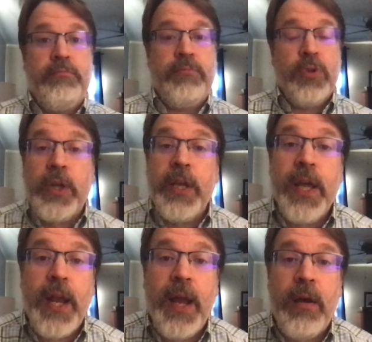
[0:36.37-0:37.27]
looking
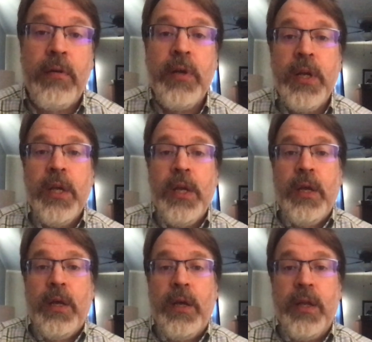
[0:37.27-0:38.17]
at how
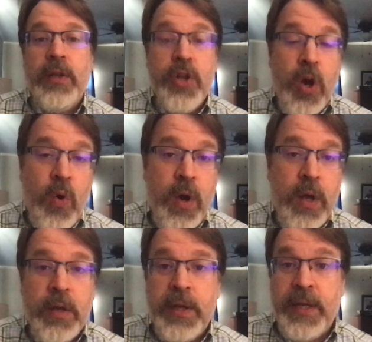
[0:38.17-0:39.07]
uh,
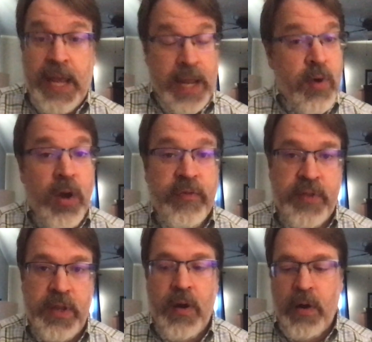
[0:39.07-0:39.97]
Noah came off
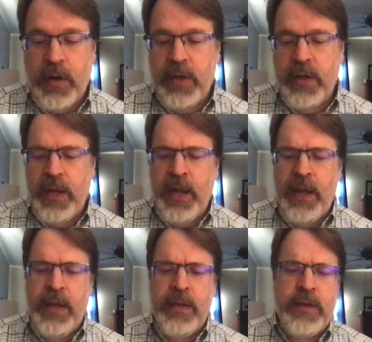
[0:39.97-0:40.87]
the ark
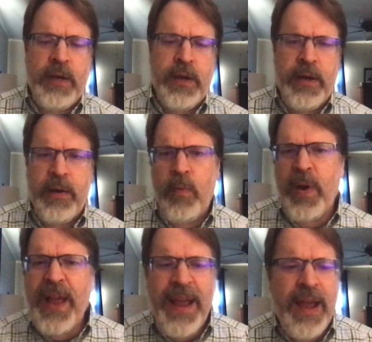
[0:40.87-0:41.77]
and uh,
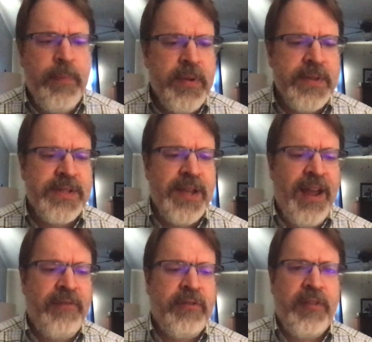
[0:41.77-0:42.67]
what happens
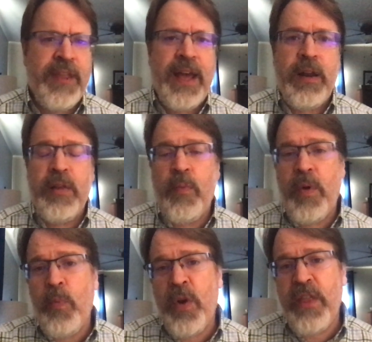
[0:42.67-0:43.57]
after that. And
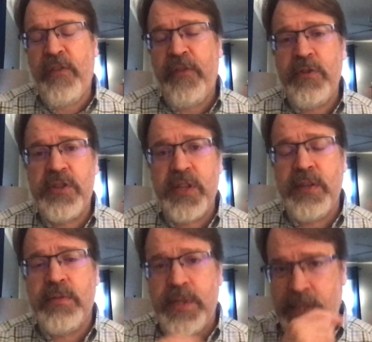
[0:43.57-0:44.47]
one of the first
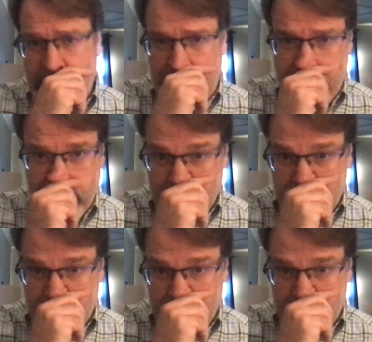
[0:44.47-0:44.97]
things we see